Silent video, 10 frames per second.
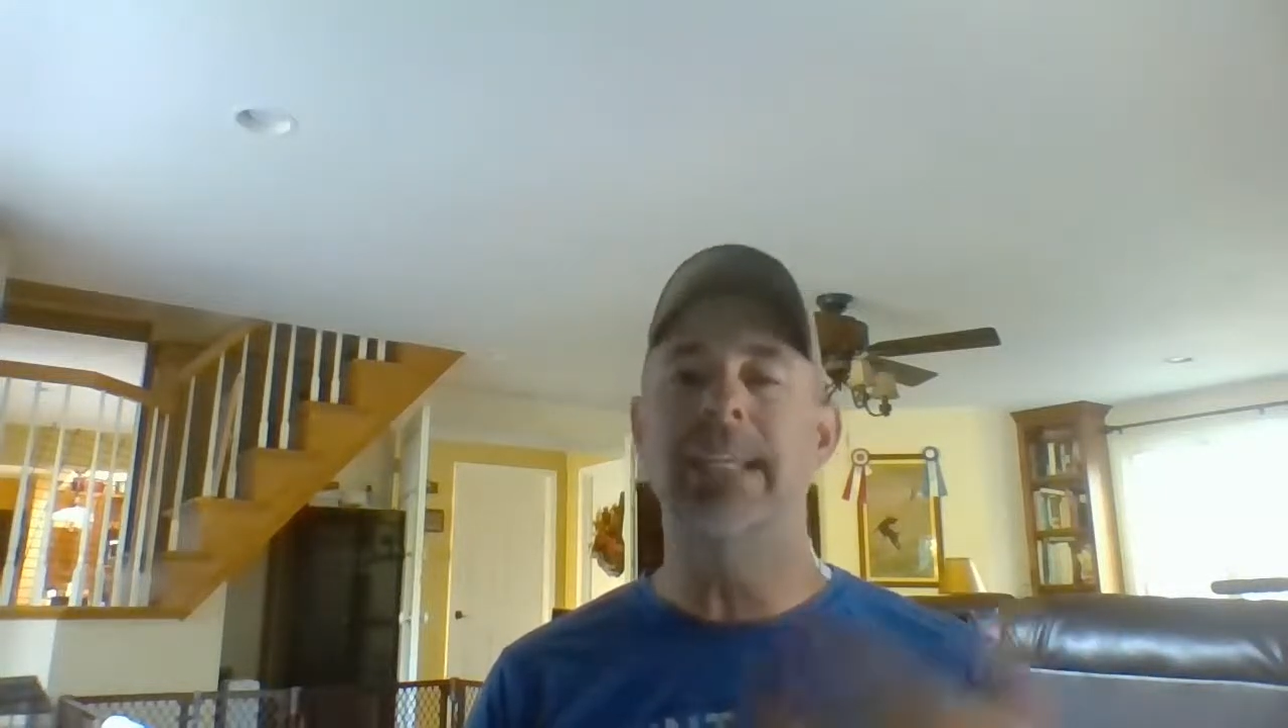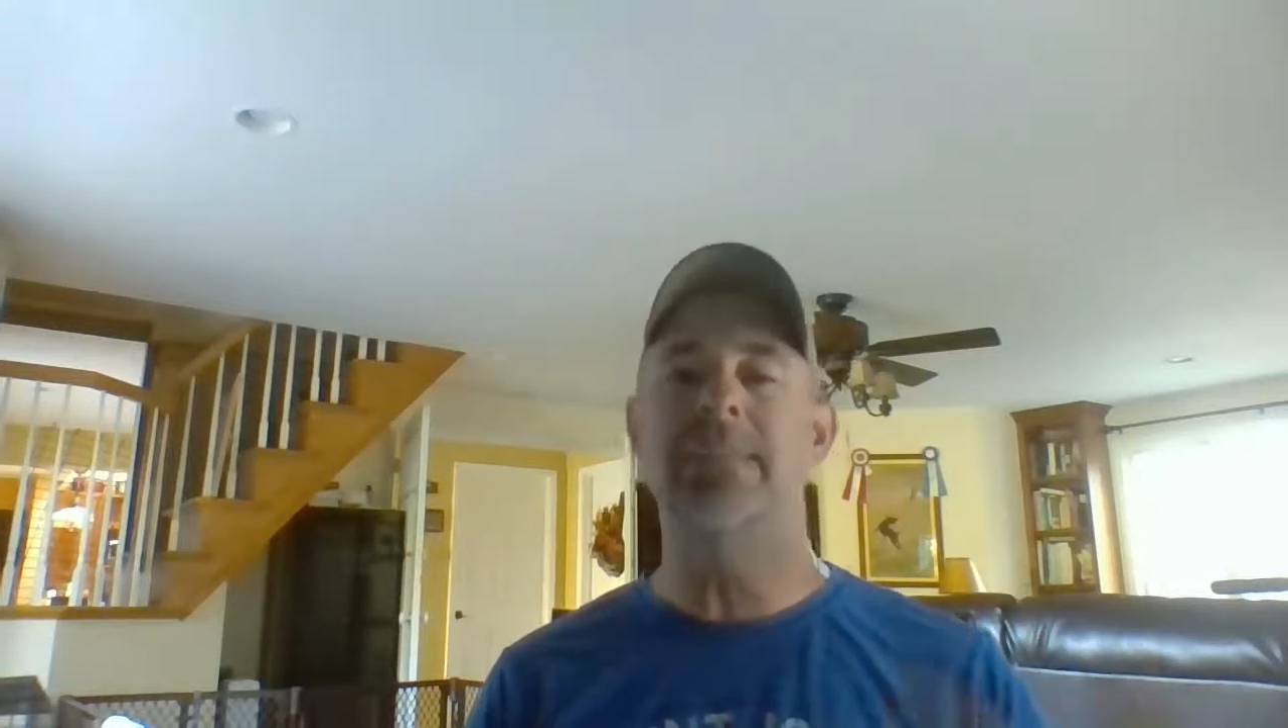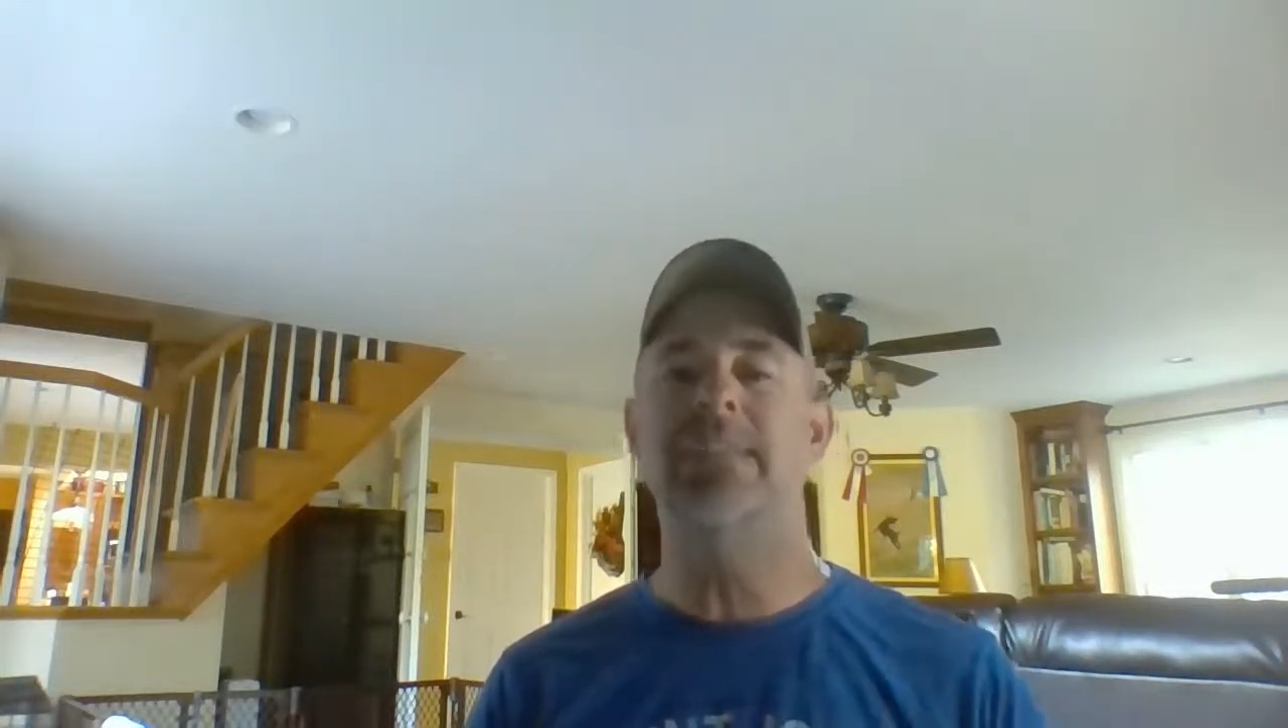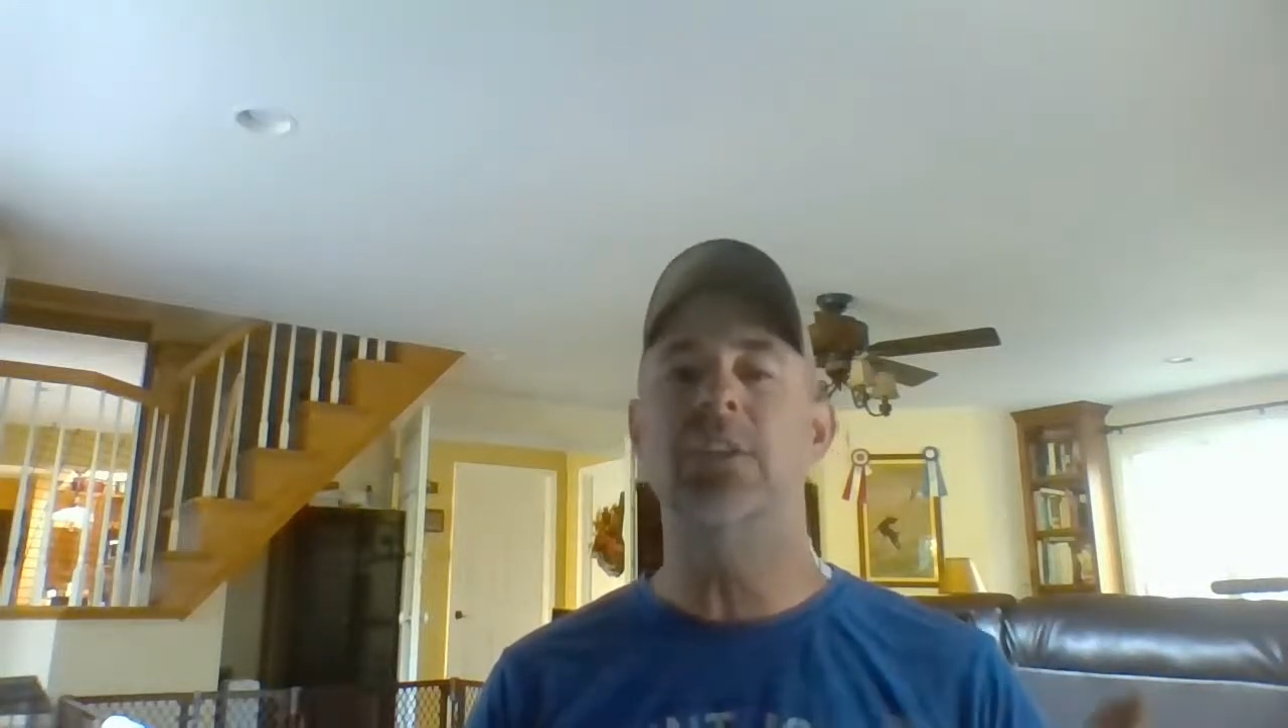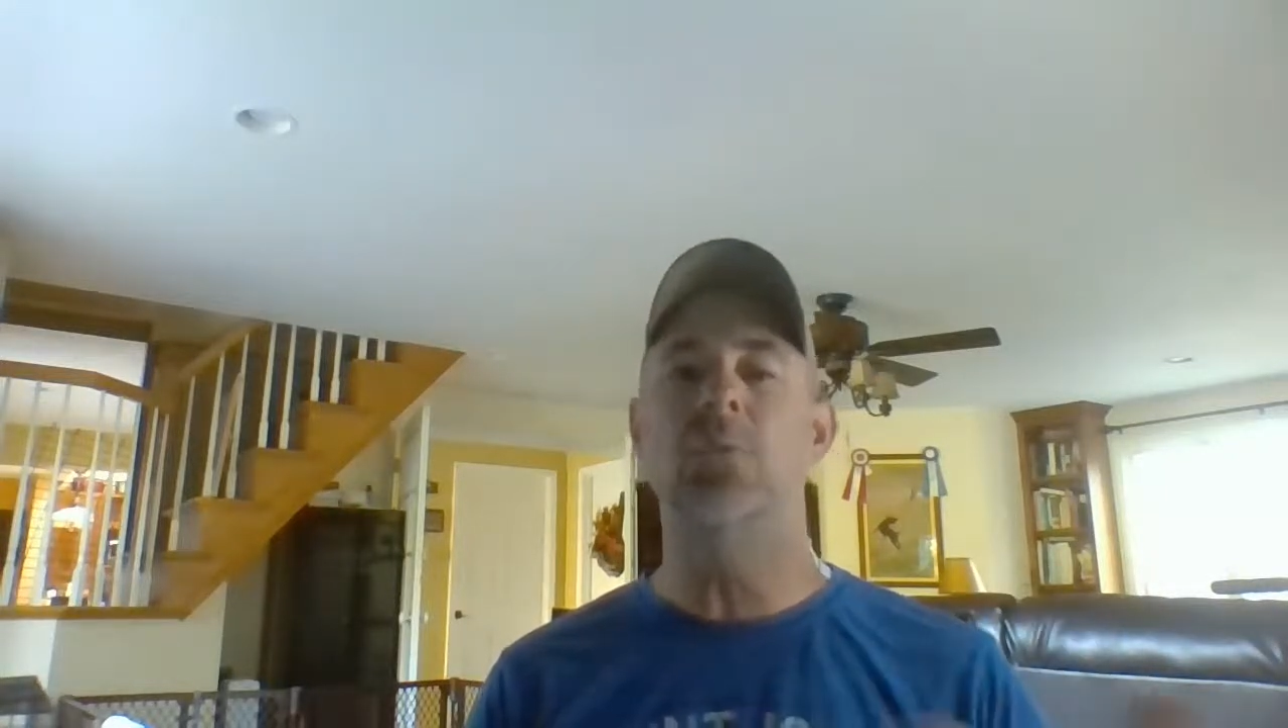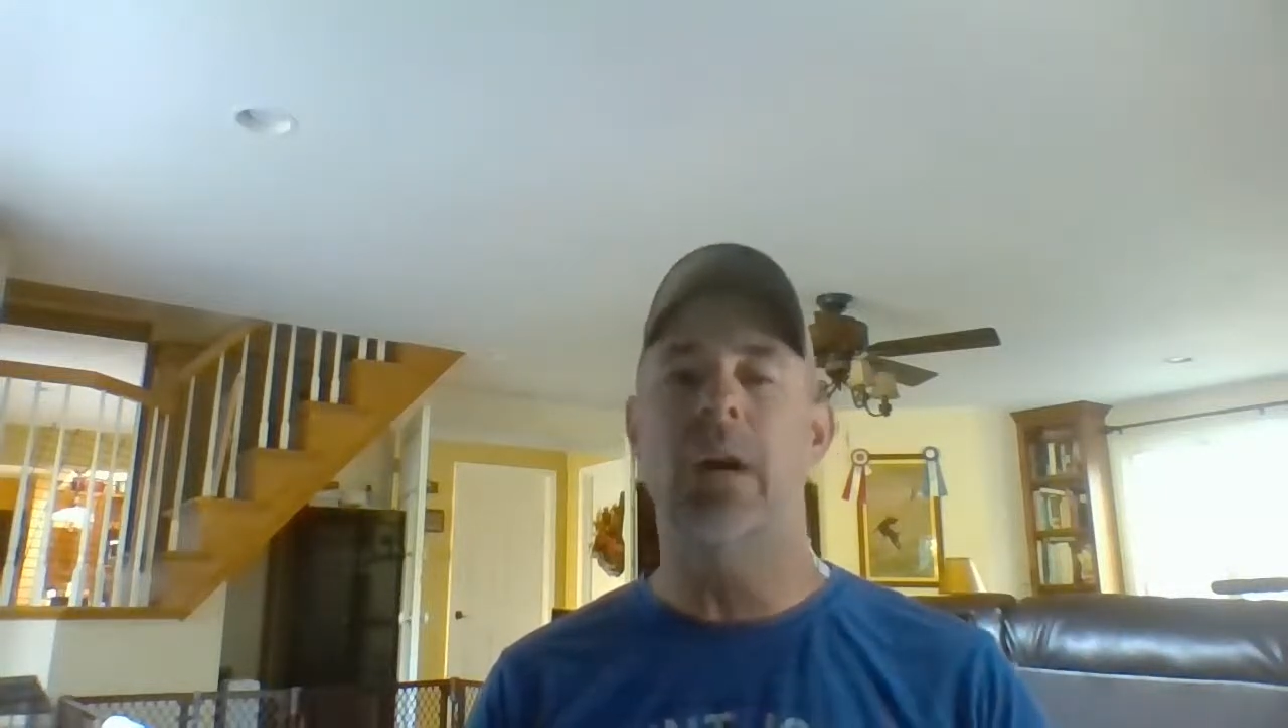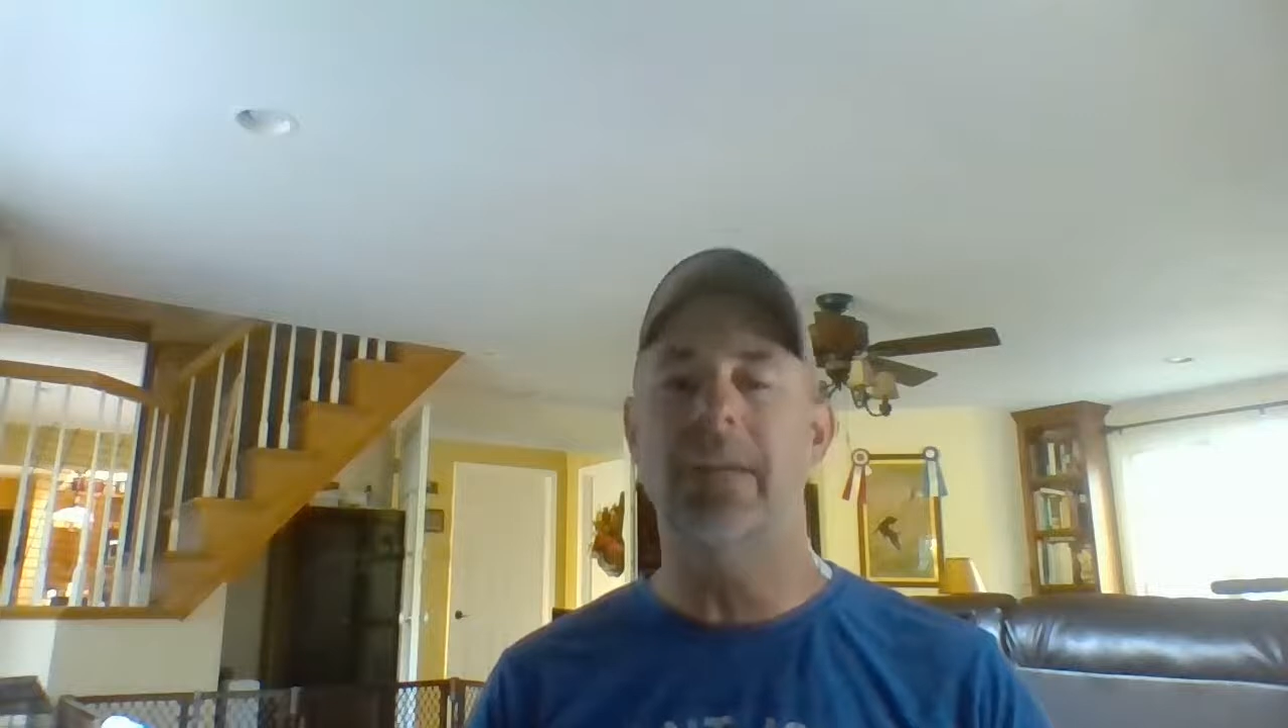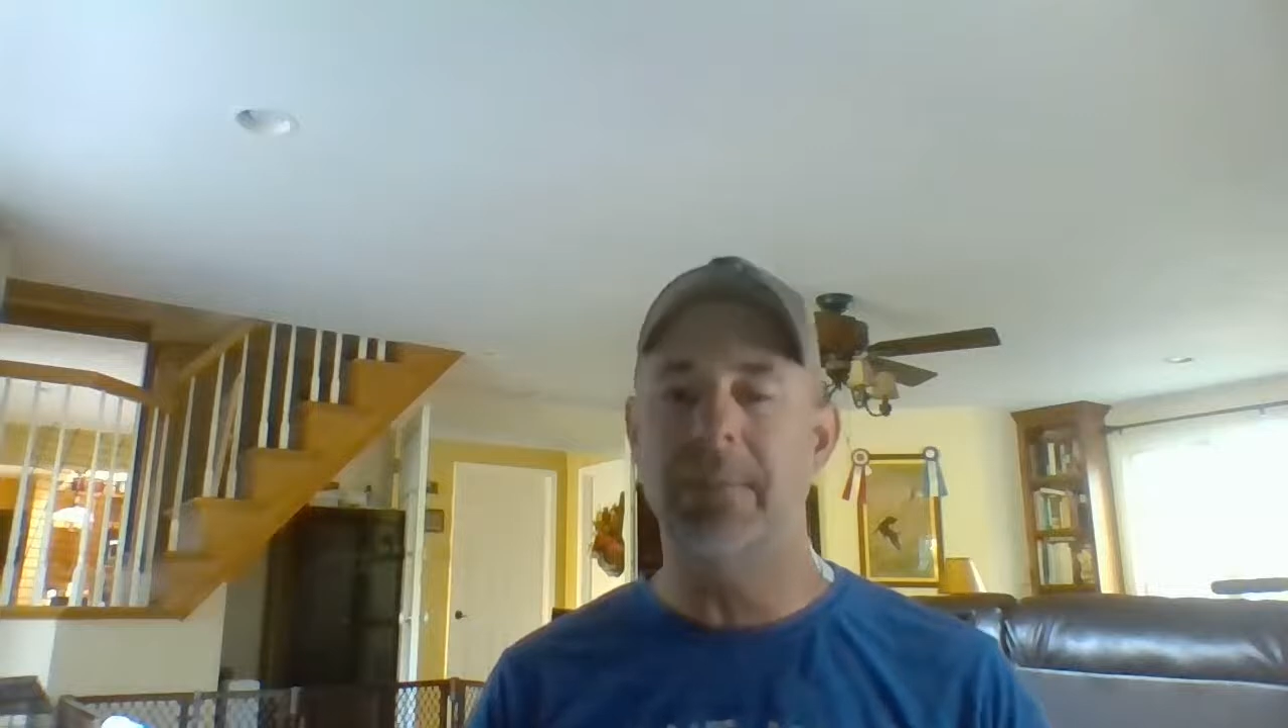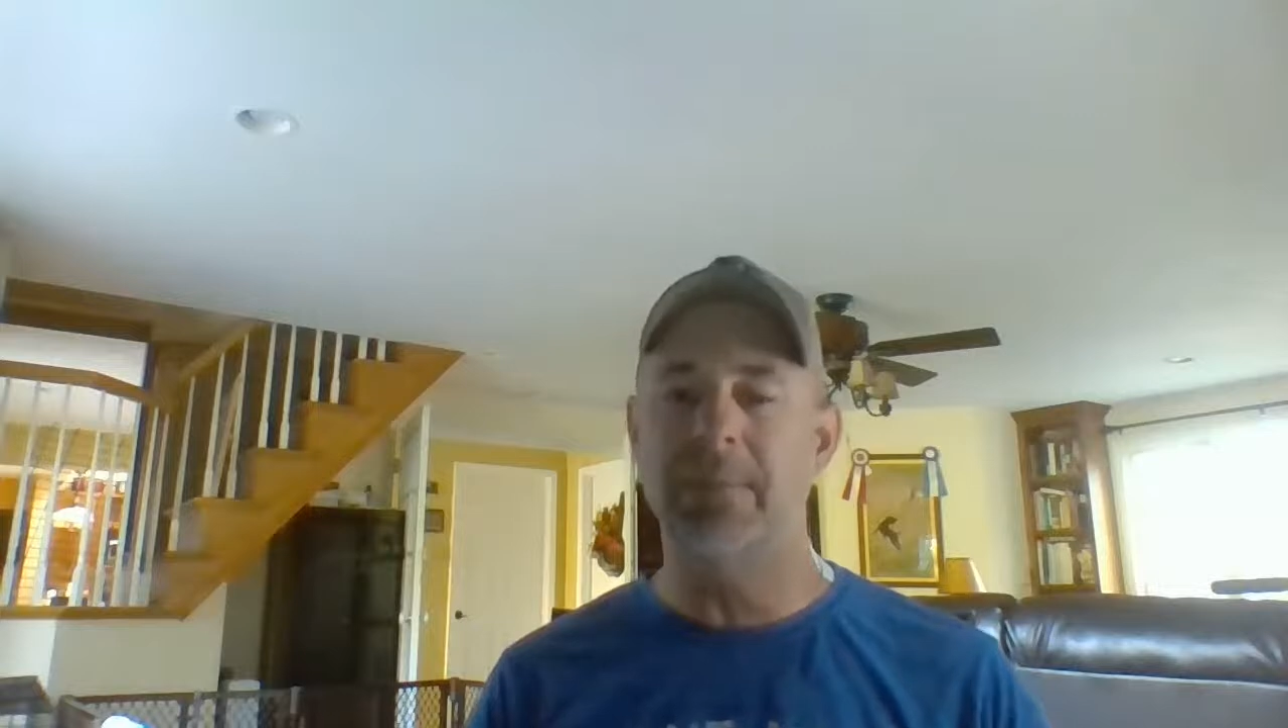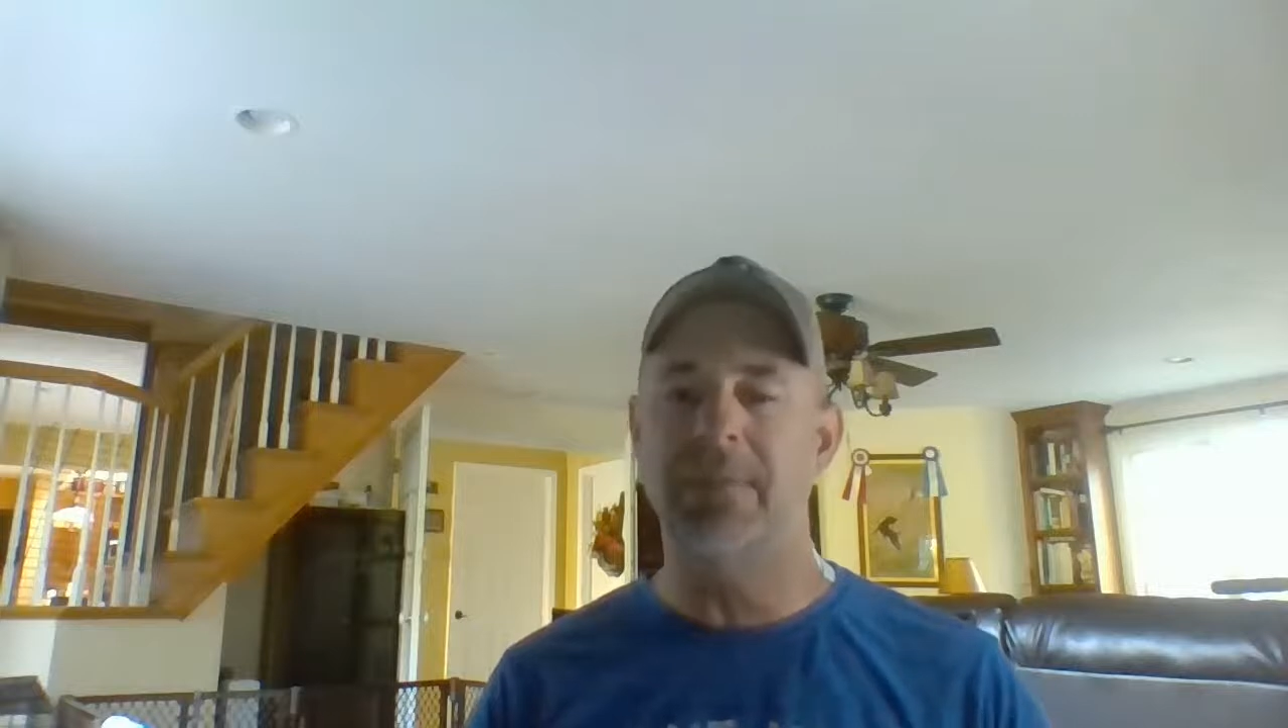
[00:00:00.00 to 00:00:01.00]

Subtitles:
is that you want them to